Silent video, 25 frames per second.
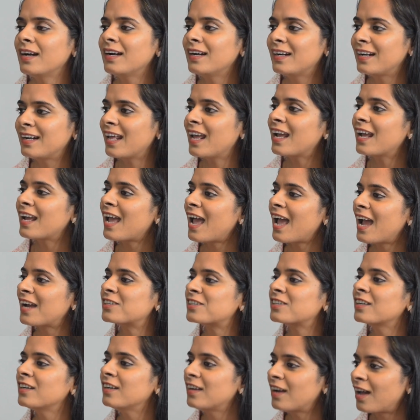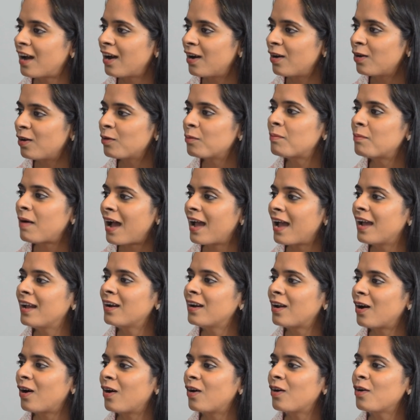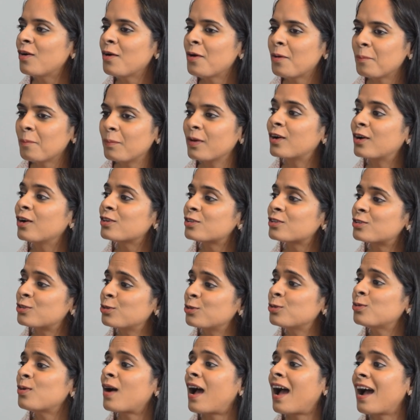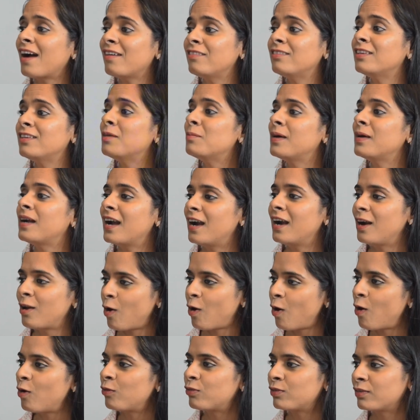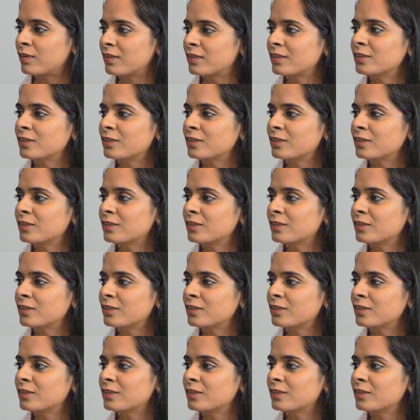take action now, buy now, because you have limited offer.